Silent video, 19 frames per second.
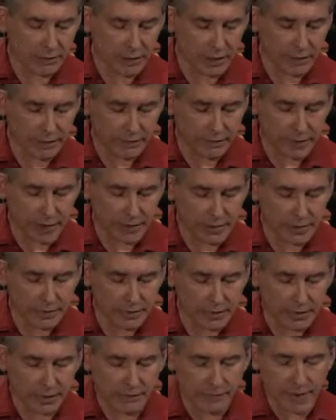defense of
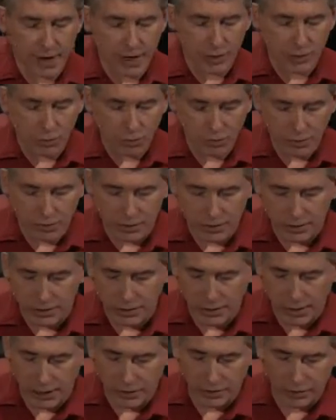the divine
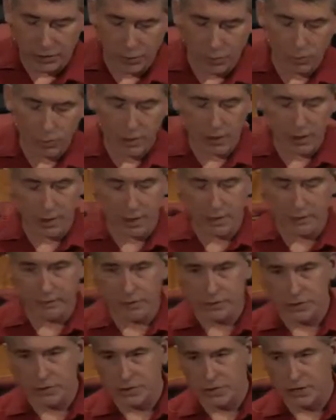origin and authority of
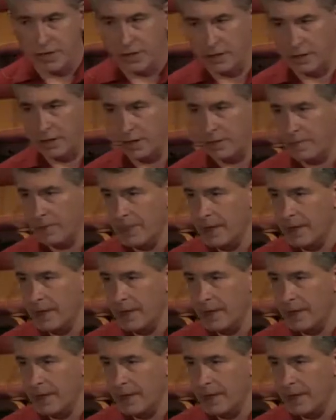Christianity.